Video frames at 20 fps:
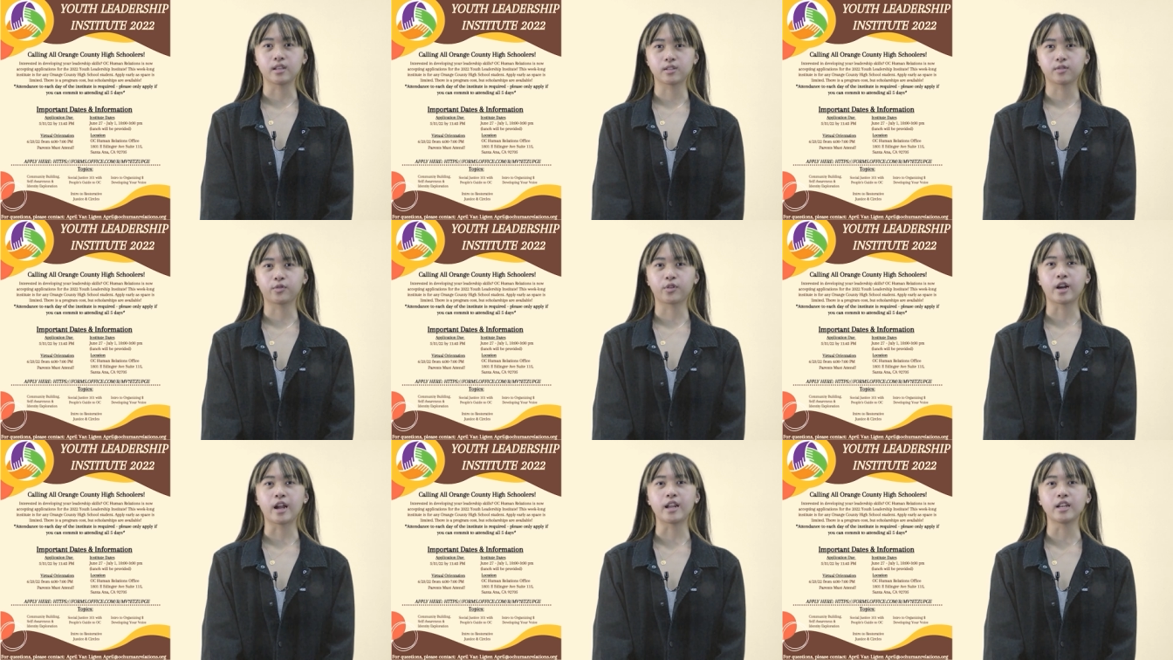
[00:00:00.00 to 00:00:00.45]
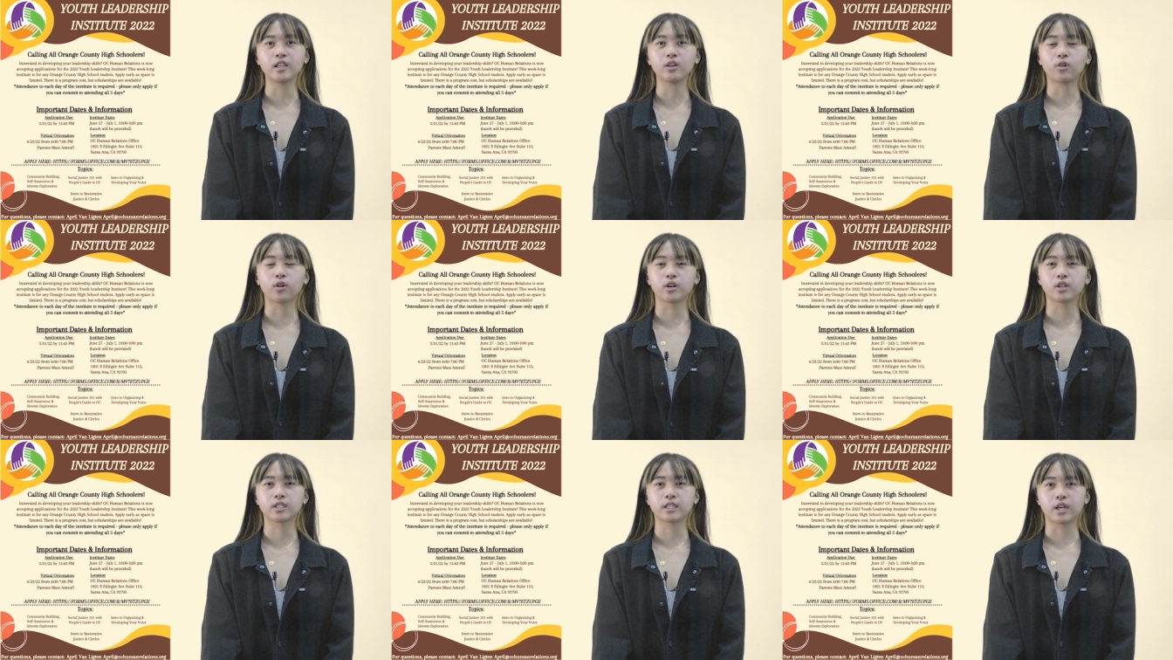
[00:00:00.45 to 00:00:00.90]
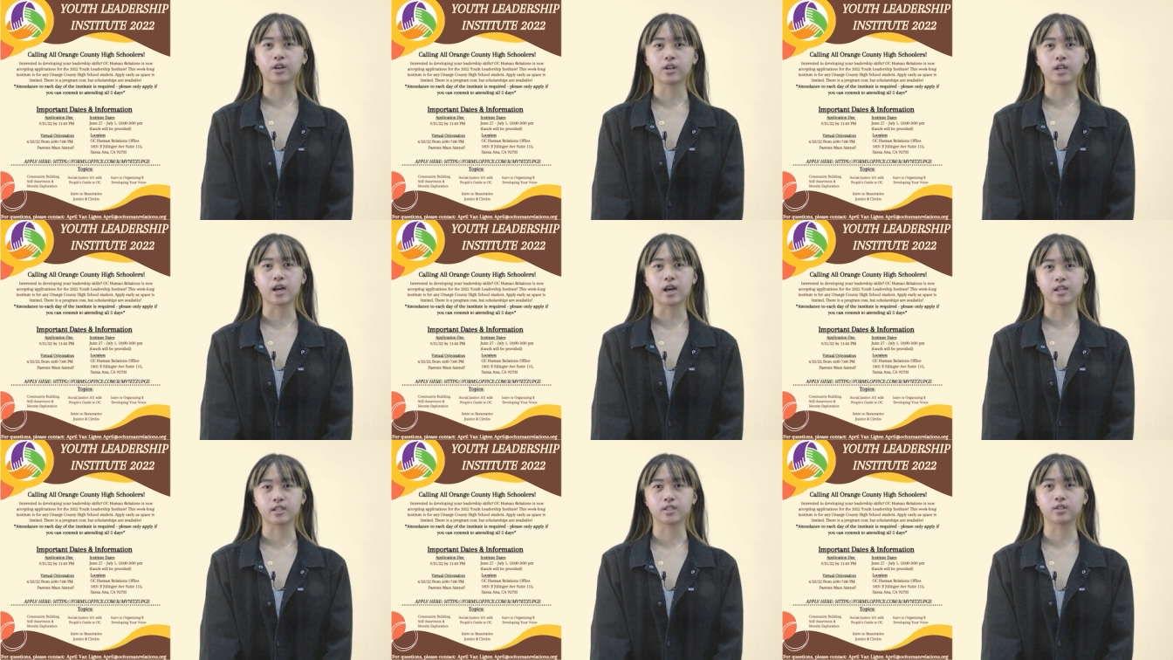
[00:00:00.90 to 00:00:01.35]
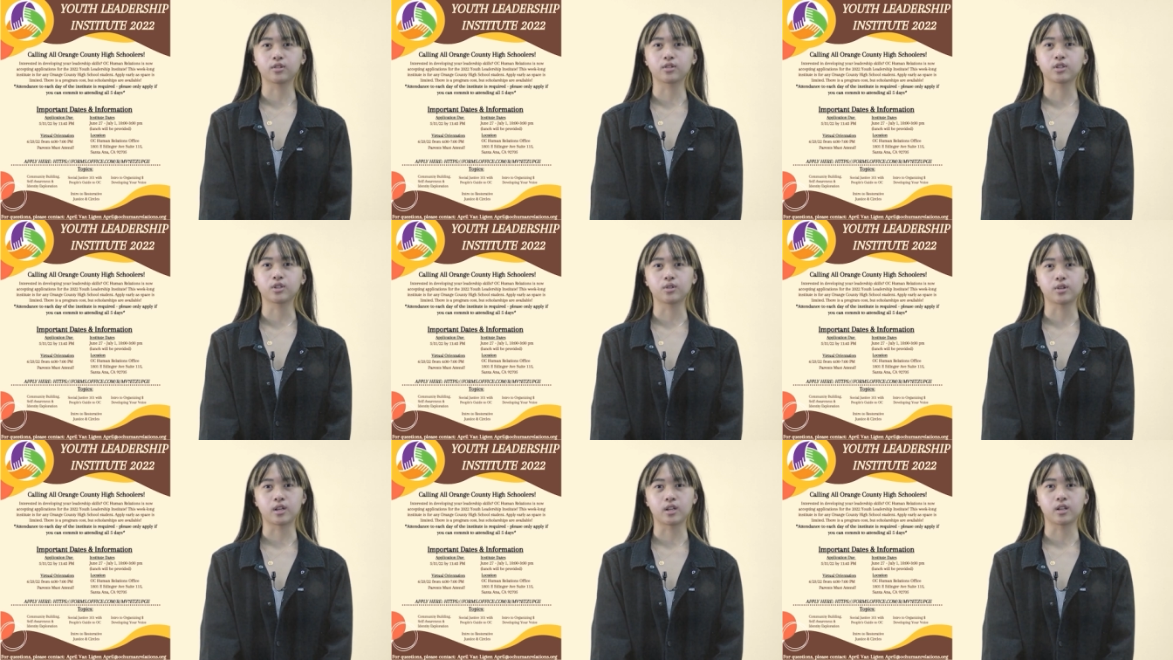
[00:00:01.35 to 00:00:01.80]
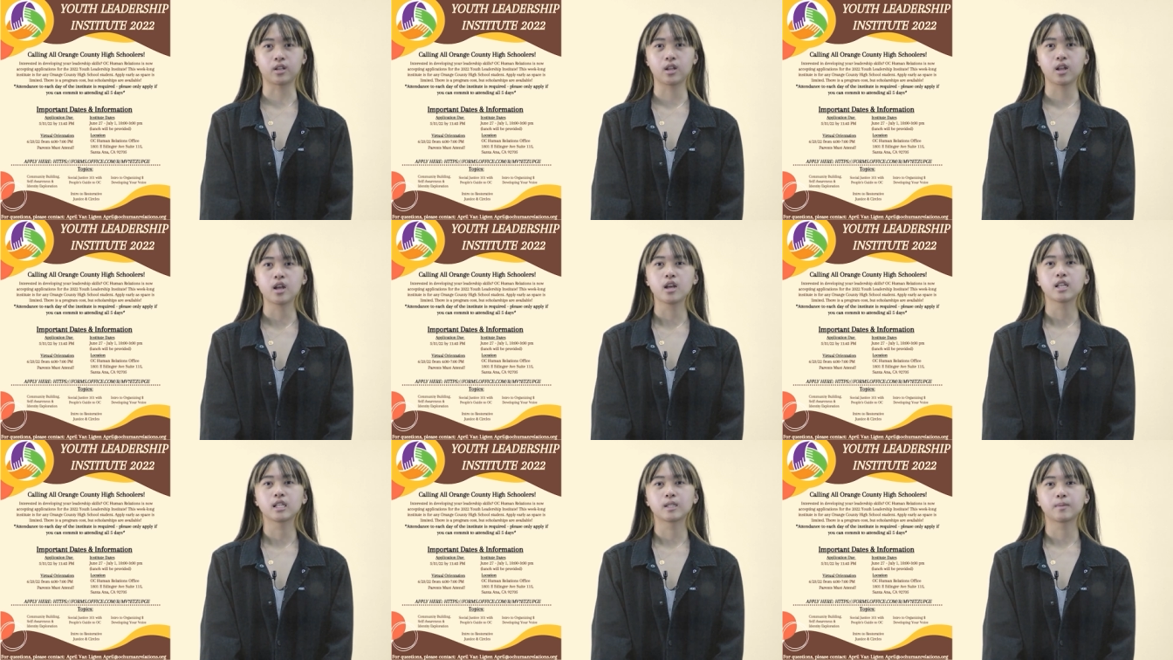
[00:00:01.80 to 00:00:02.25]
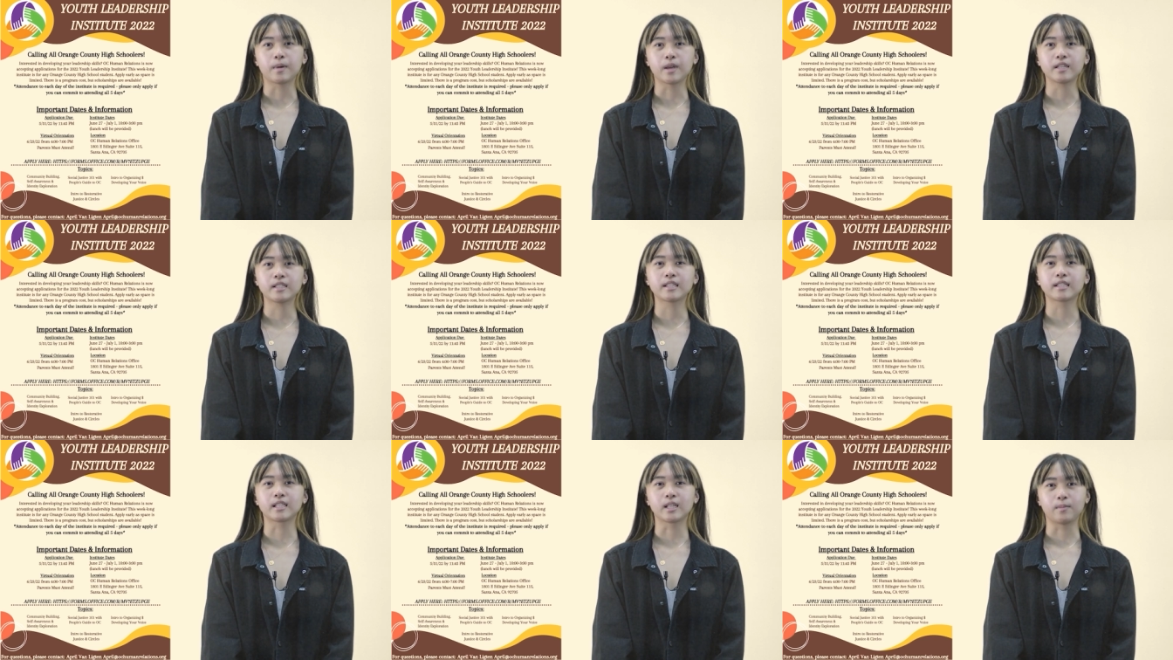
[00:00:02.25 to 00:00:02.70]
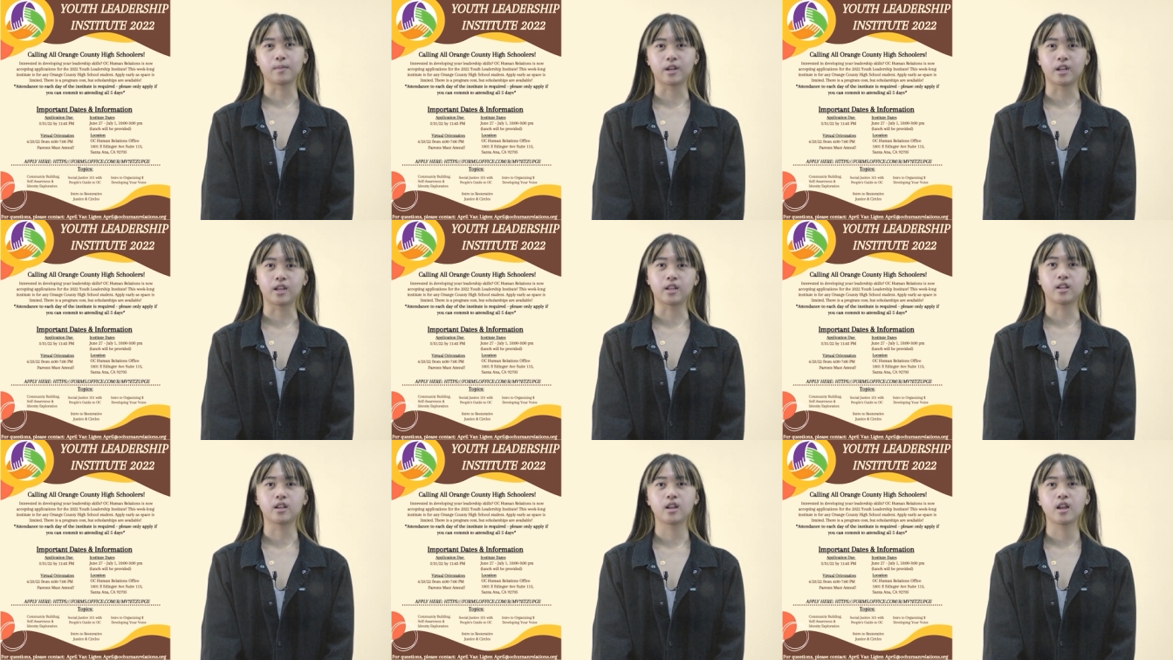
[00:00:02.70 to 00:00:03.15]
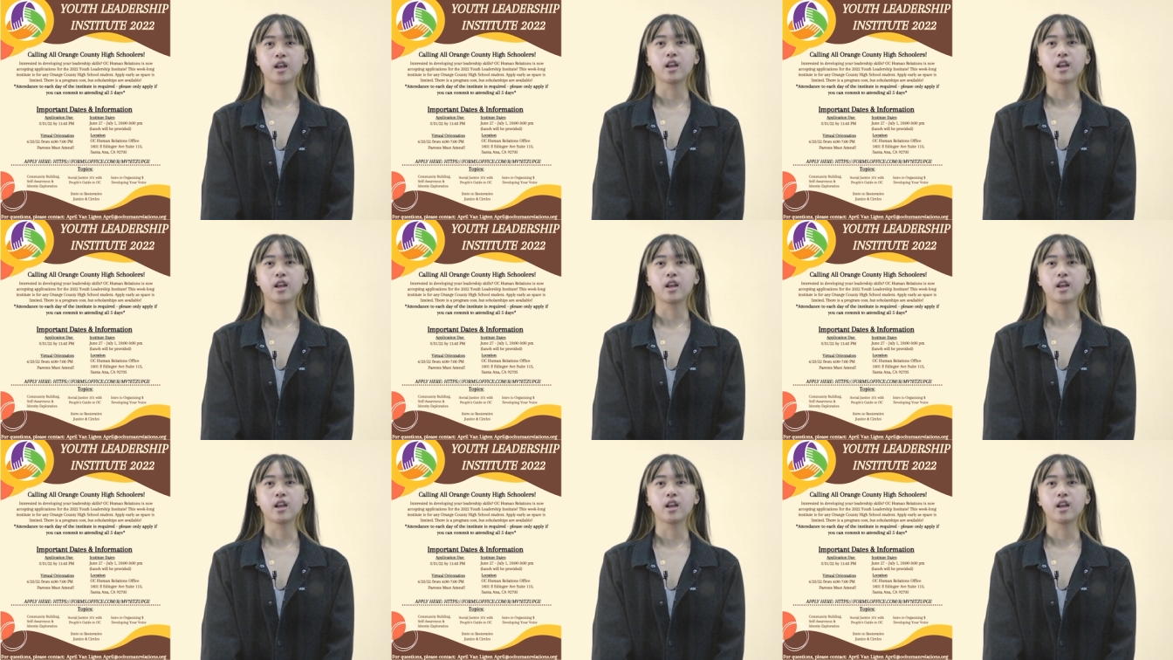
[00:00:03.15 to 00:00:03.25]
is for any Orange County High School student. Space is limited.